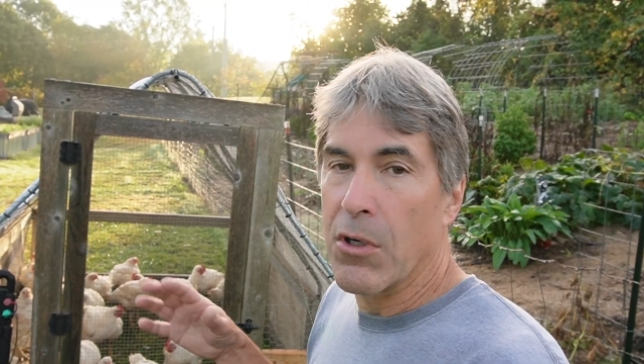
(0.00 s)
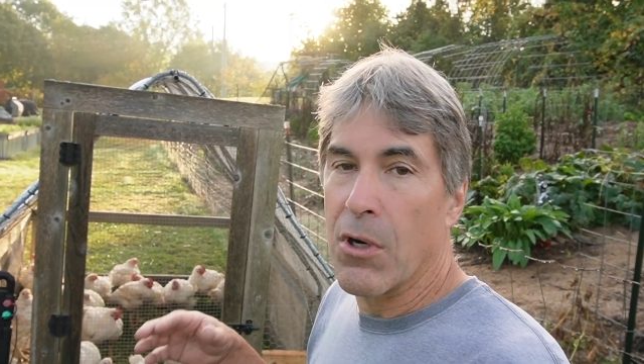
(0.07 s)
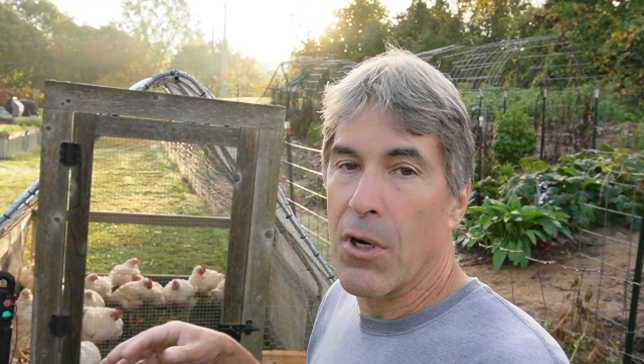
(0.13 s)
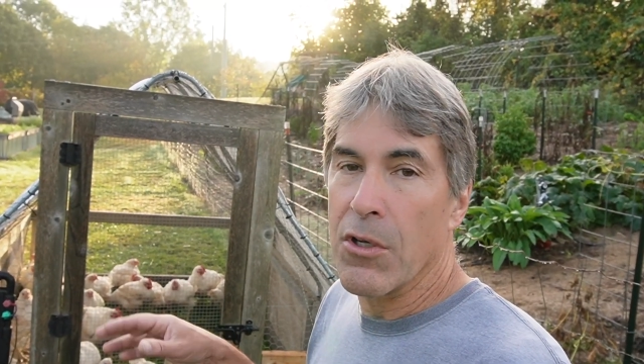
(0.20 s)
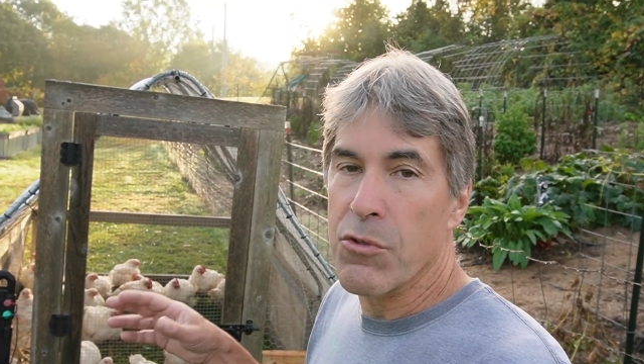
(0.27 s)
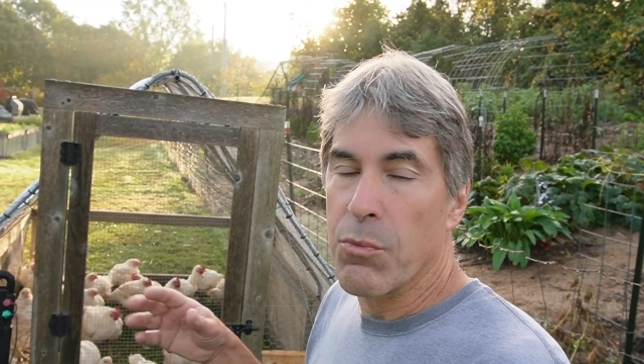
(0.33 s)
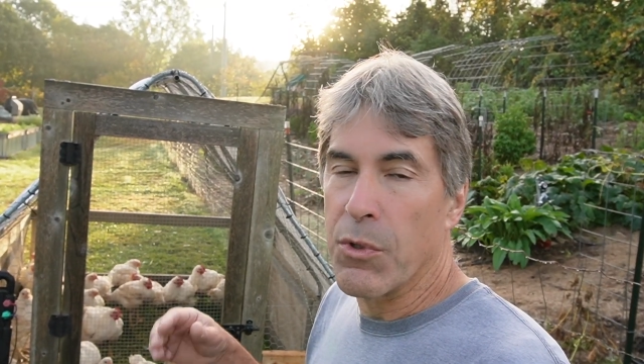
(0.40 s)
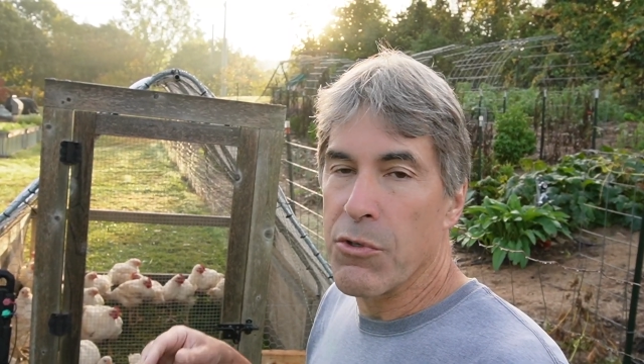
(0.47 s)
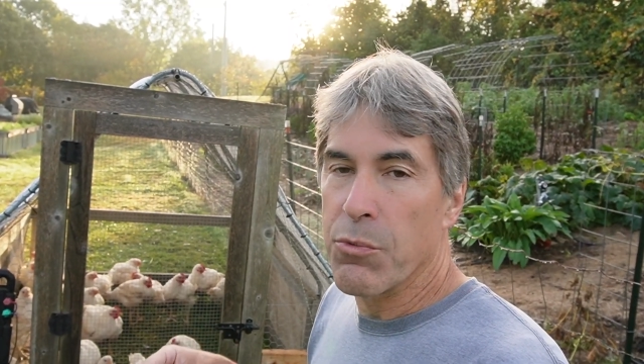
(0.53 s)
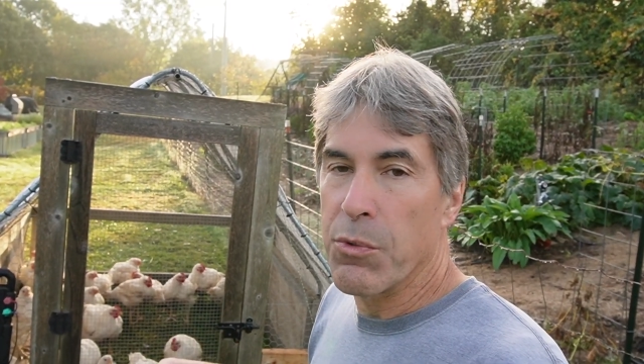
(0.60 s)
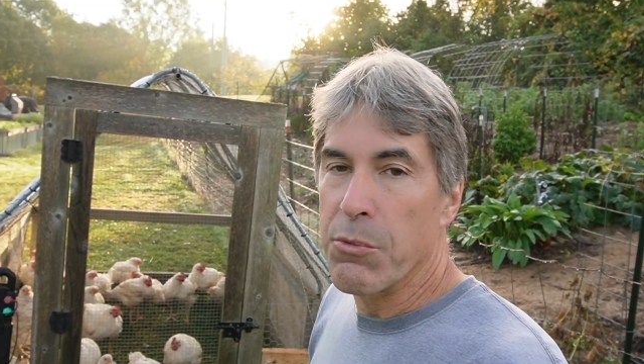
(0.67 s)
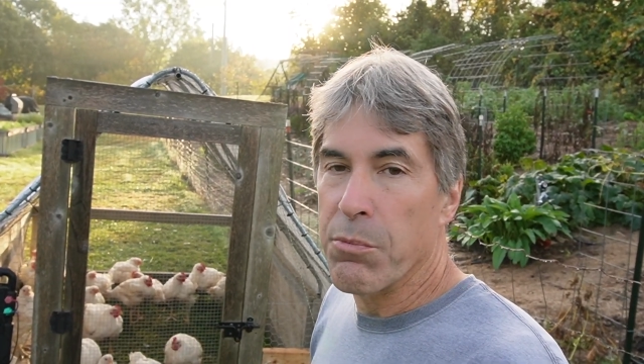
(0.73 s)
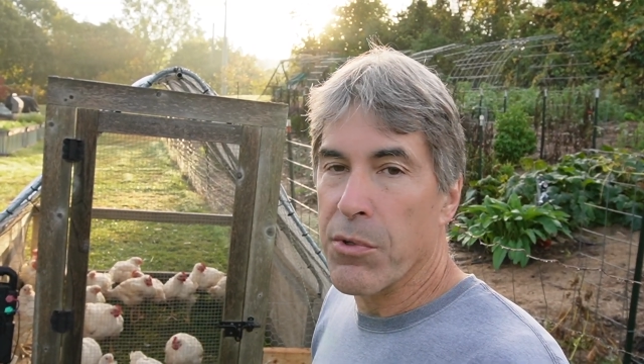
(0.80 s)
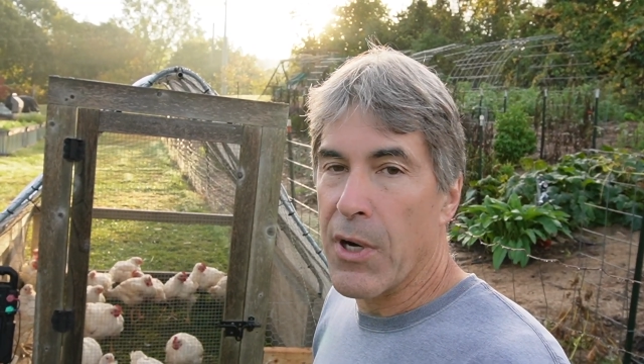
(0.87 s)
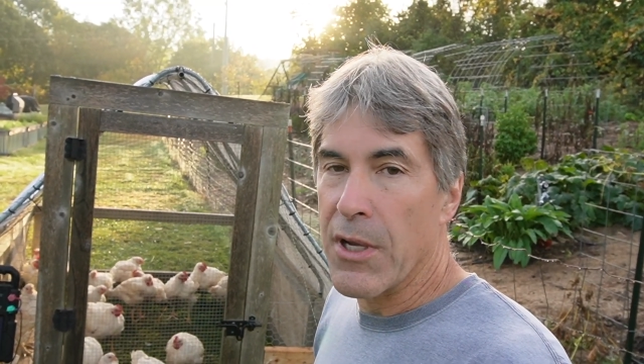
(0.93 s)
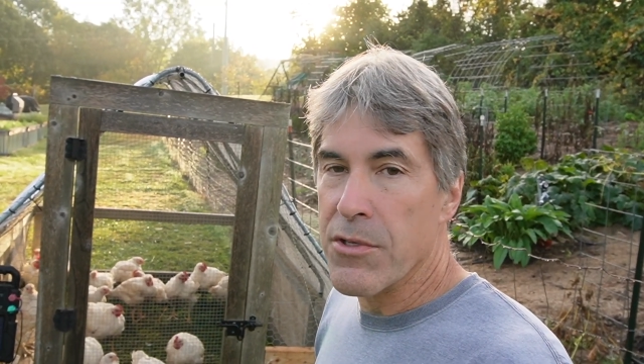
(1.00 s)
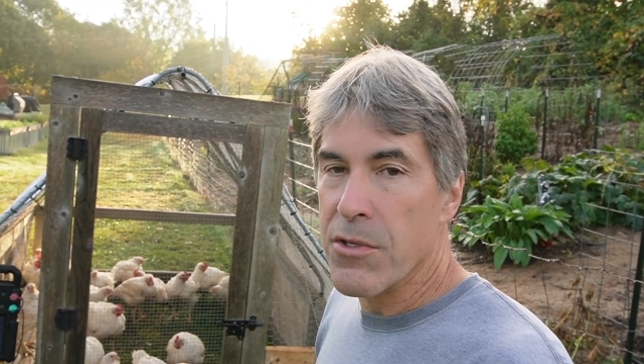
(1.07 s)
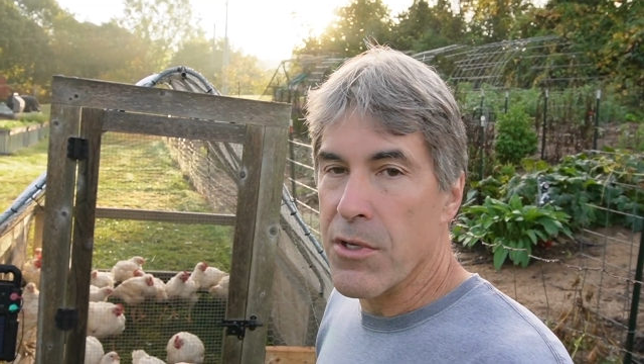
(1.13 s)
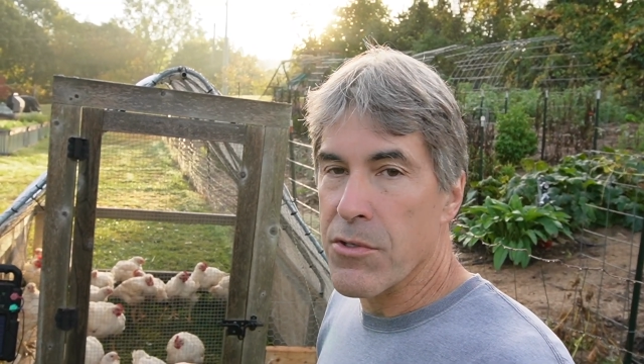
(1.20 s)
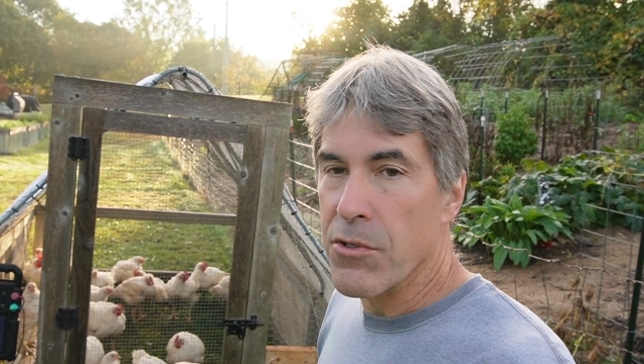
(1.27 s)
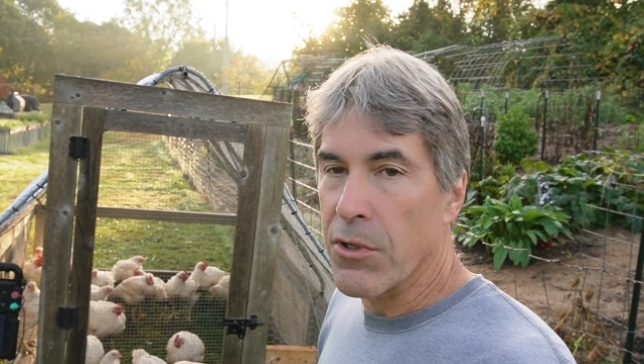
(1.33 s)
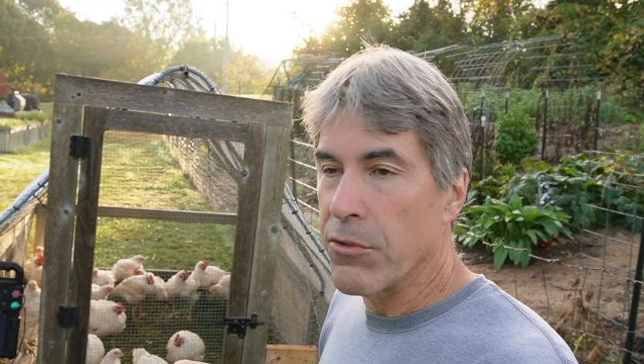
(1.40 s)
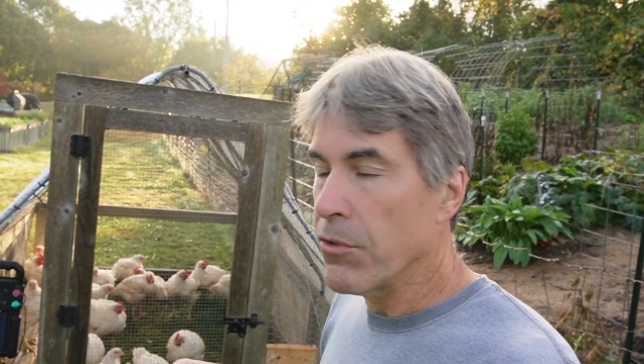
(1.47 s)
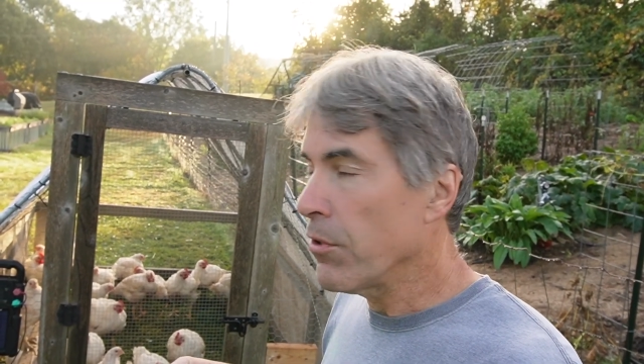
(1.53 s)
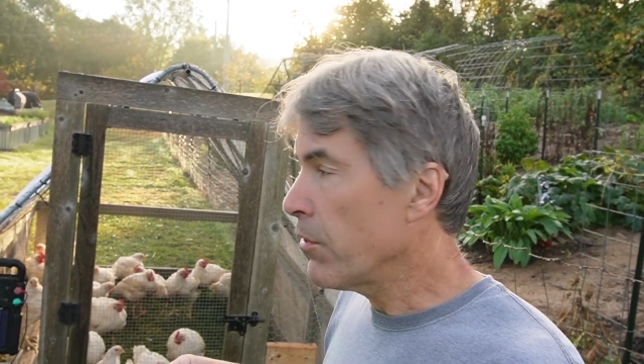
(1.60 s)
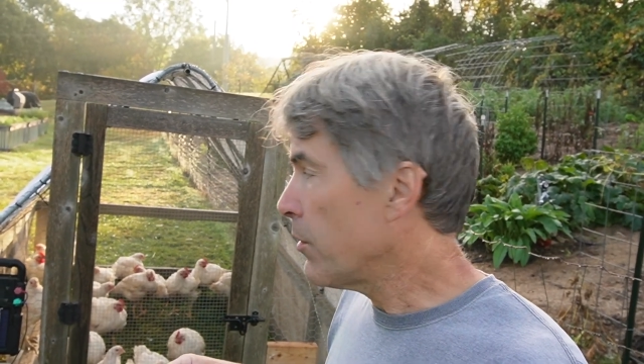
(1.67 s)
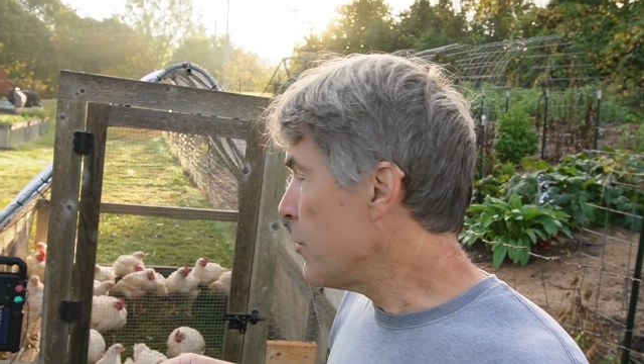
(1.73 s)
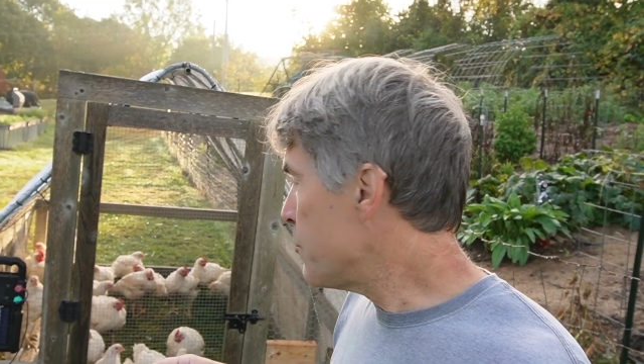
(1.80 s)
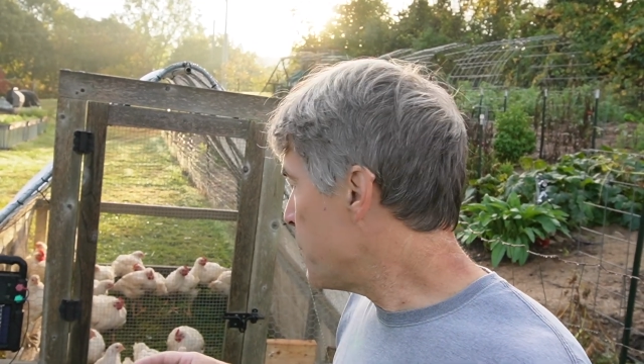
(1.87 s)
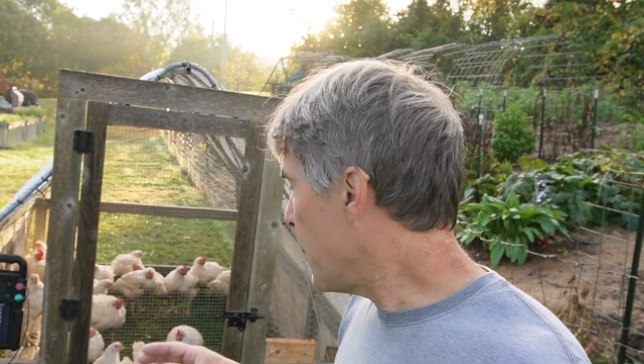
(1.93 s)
cost once we process our turkeys.